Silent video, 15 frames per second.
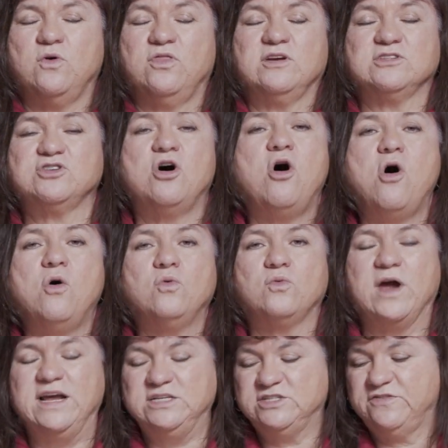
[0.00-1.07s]
There's a whole
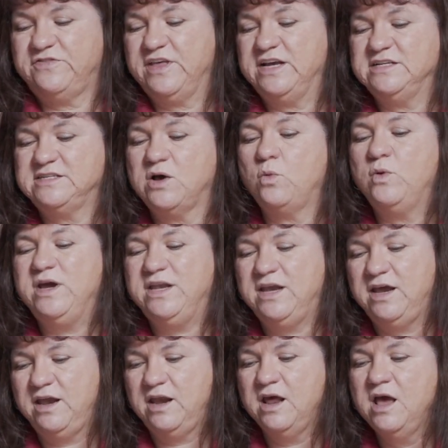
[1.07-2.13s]
range of things that we
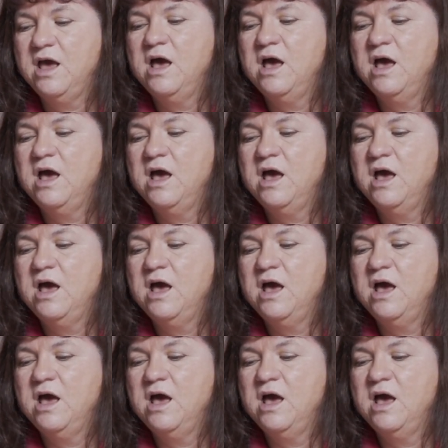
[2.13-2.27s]
need.